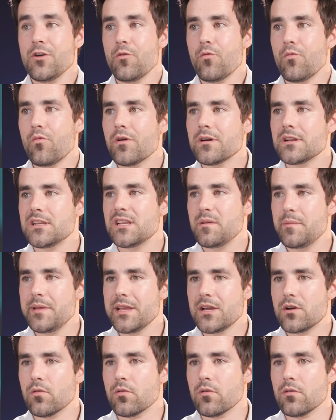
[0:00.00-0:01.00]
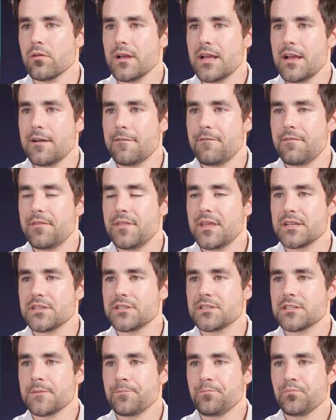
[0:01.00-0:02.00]
Wouldn't it be cool if
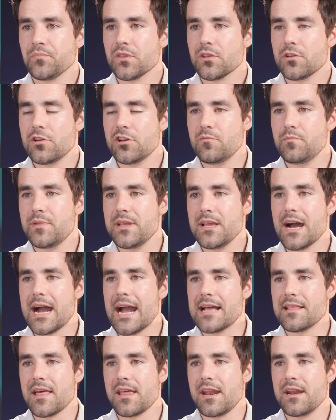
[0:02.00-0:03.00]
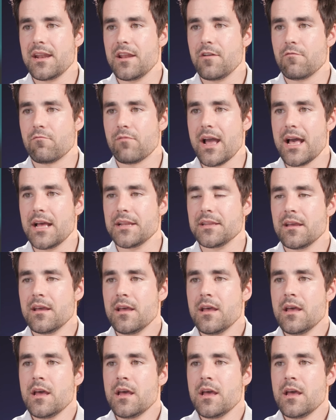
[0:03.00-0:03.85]
this could be highlighted in red?